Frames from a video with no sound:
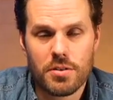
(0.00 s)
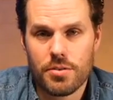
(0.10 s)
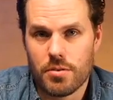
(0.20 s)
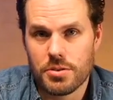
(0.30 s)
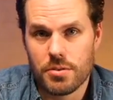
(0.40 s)
They're
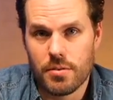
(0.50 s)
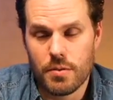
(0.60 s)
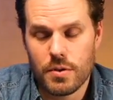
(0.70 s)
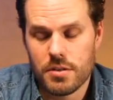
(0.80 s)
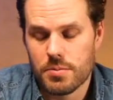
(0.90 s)
also a great
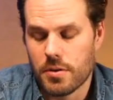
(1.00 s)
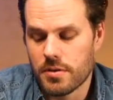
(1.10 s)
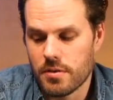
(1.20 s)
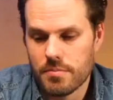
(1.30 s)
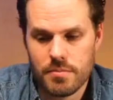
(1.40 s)
Windows
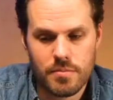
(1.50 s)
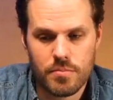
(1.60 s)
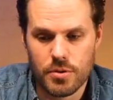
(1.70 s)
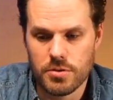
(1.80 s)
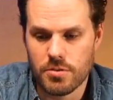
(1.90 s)
partner,
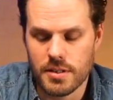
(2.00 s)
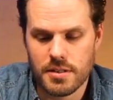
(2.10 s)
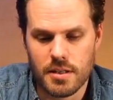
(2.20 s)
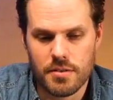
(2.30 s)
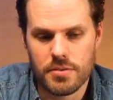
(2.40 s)
produce great
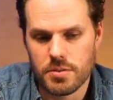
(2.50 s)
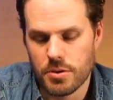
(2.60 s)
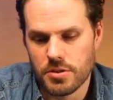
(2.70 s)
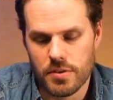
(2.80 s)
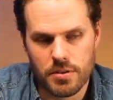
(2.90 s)
stuff. There's a bunch
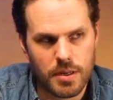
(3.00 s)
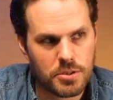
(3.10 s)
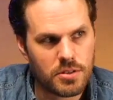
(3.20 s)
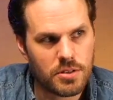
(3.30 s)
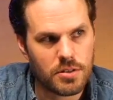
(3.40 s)
of other options
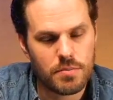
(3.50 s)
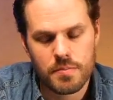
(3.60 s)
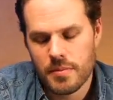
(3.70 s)
too.